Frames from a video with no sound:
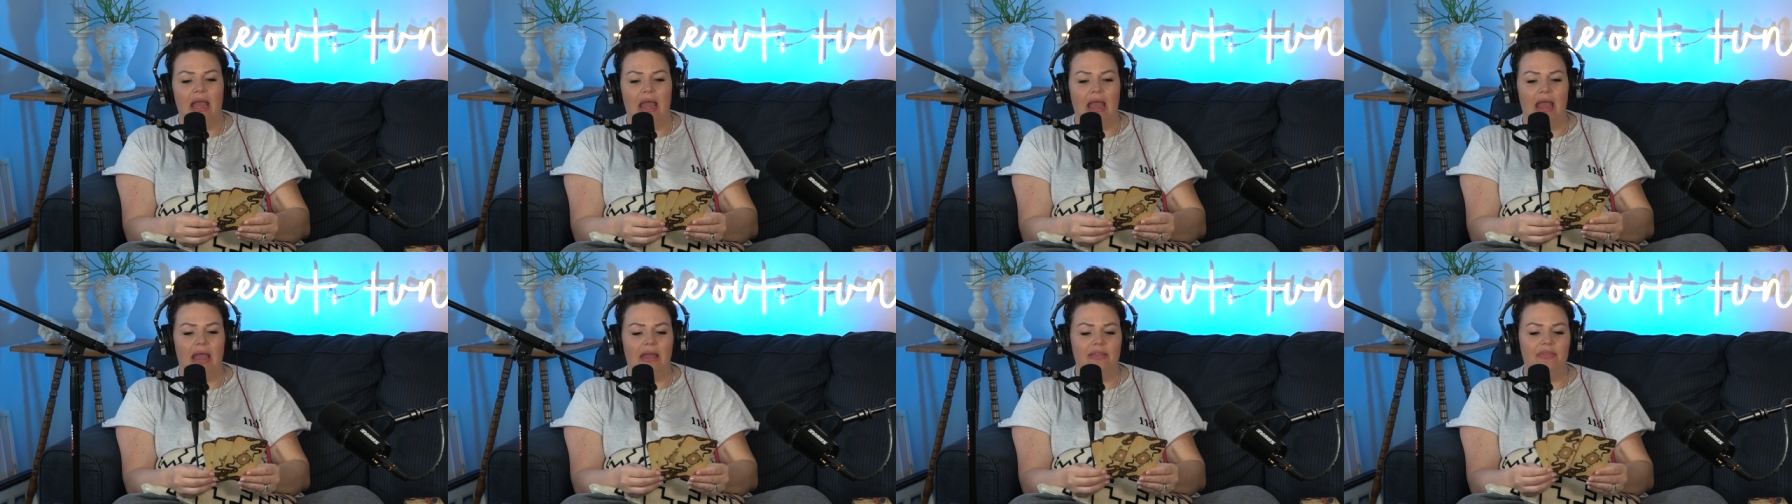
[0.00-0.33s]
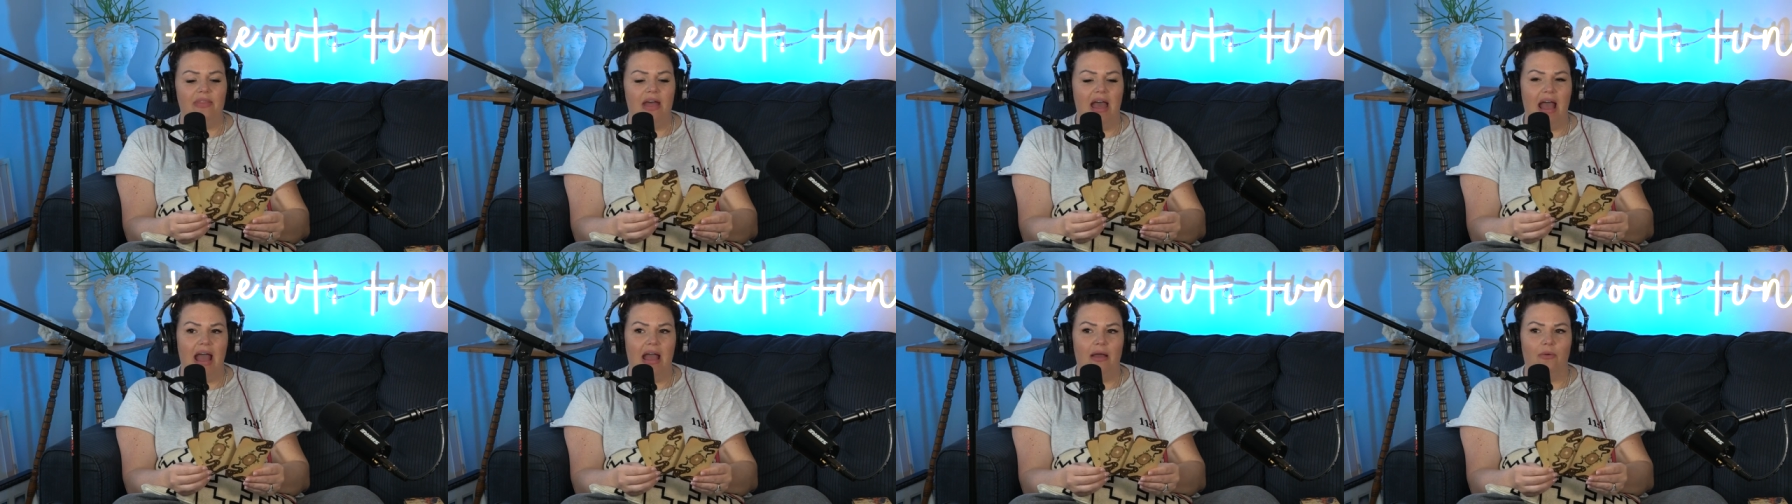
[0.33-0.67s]
And
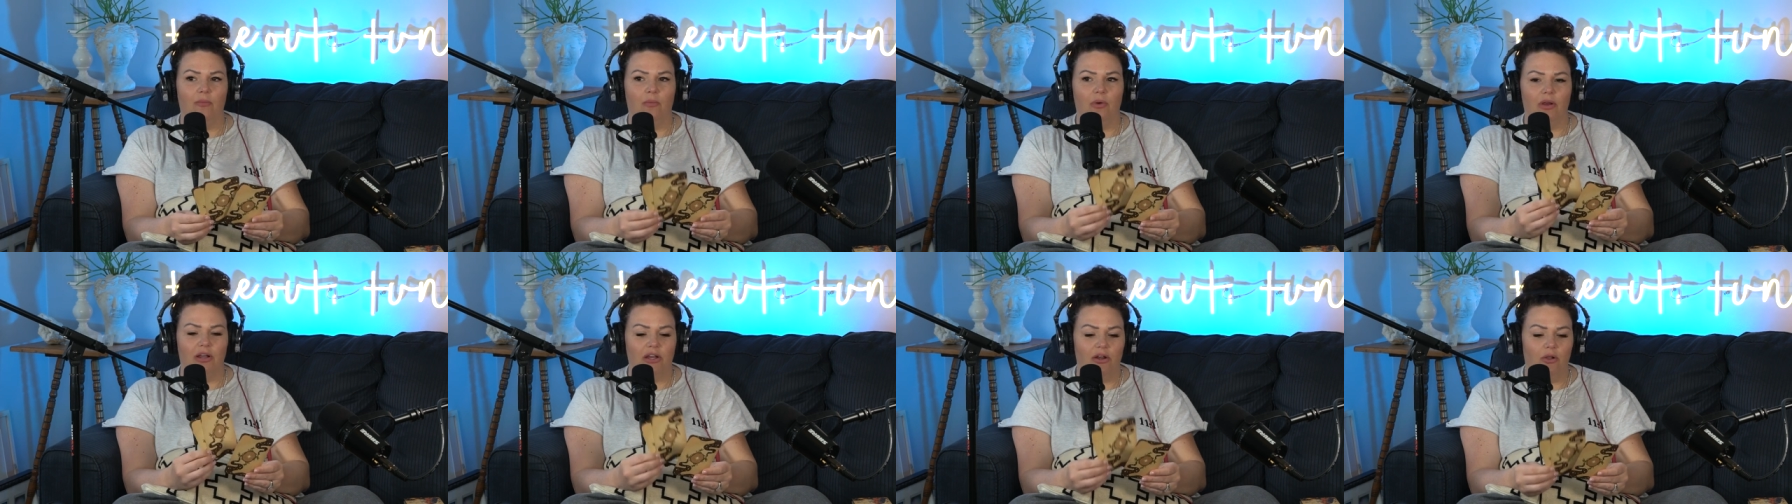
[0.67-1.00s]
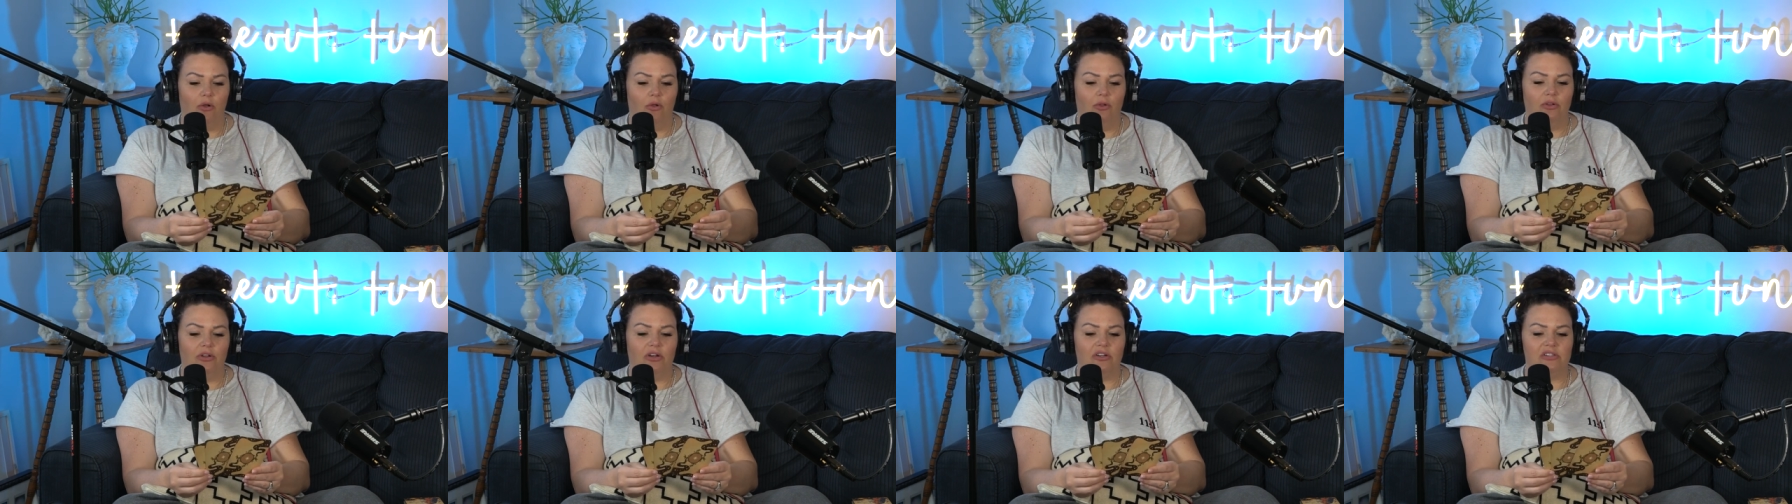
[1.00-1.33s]
that we're going to
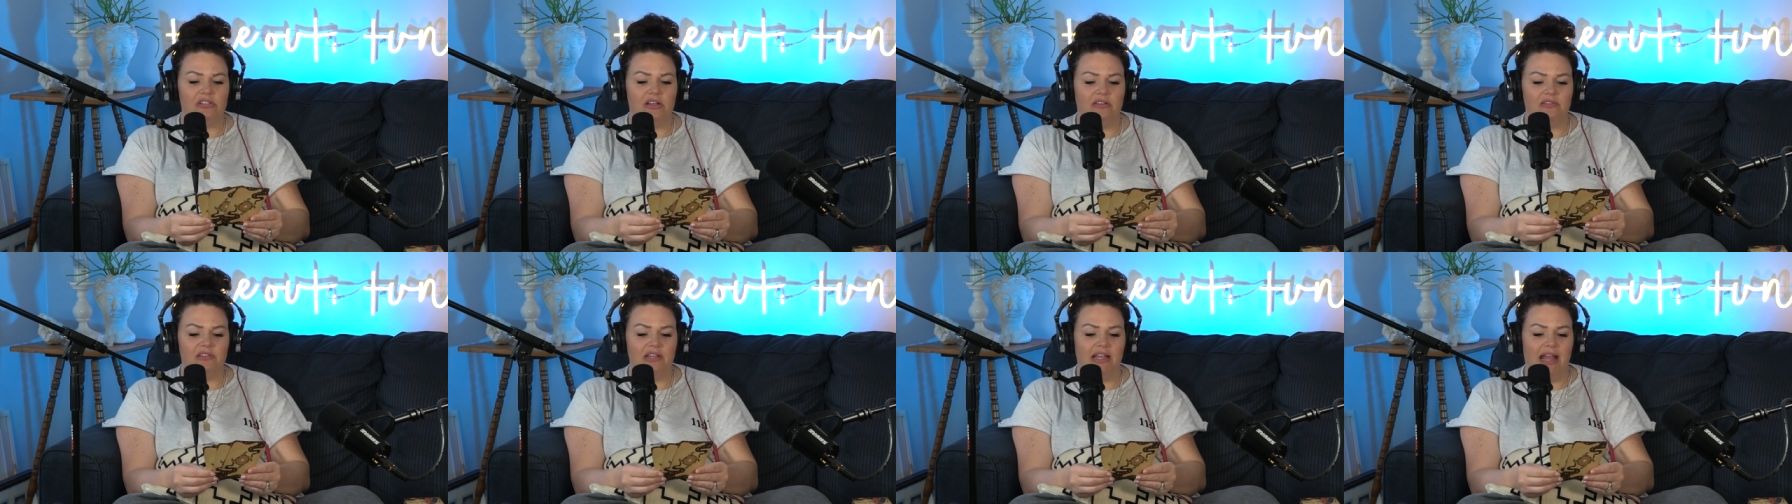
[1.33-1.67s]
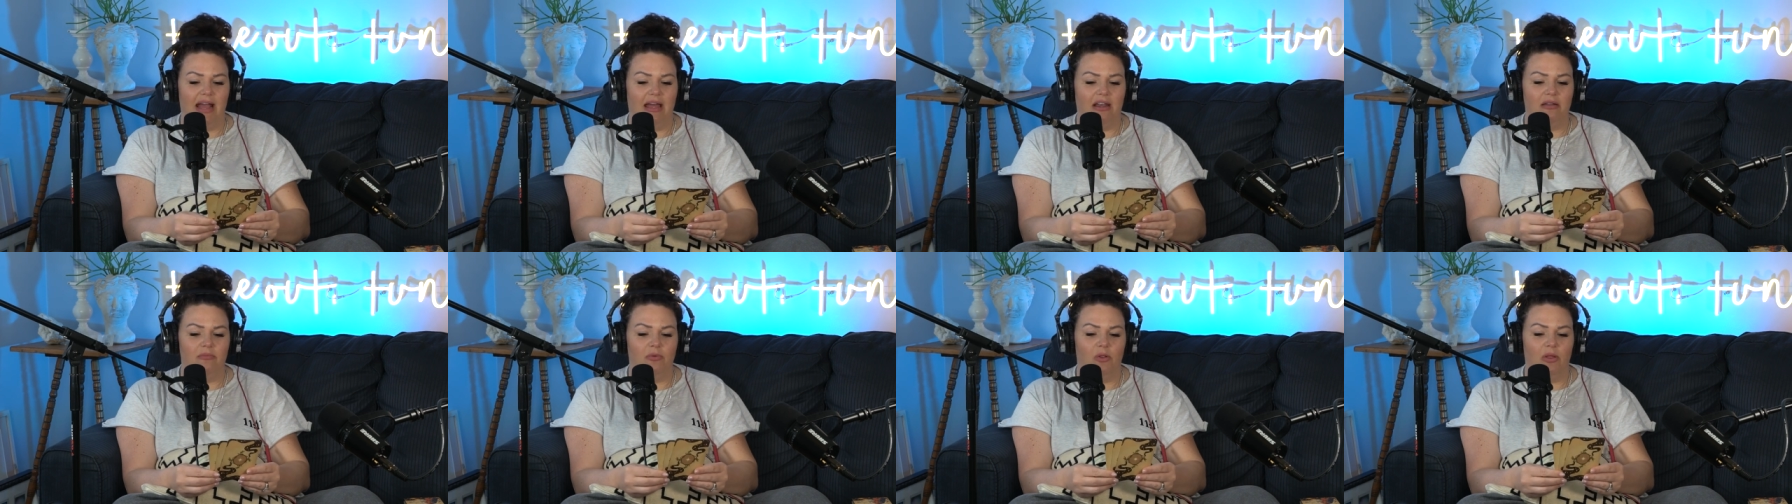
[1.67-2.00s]
hold ourselves
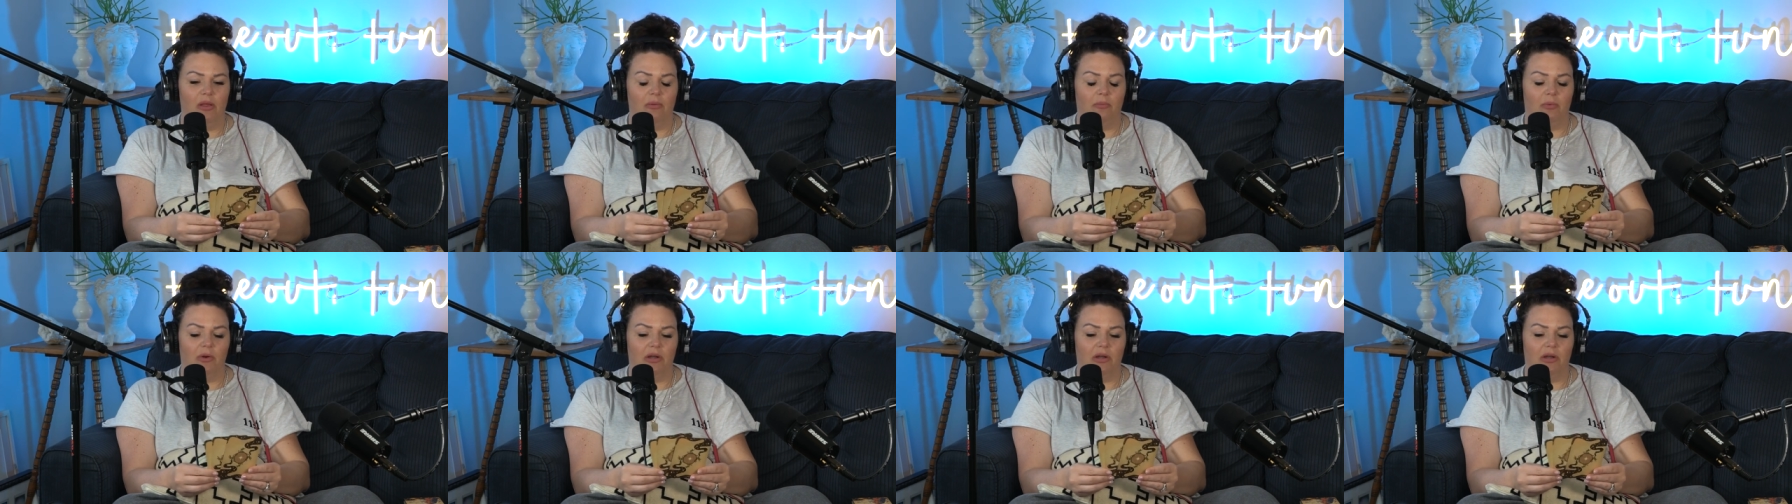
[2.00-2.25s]
accountable and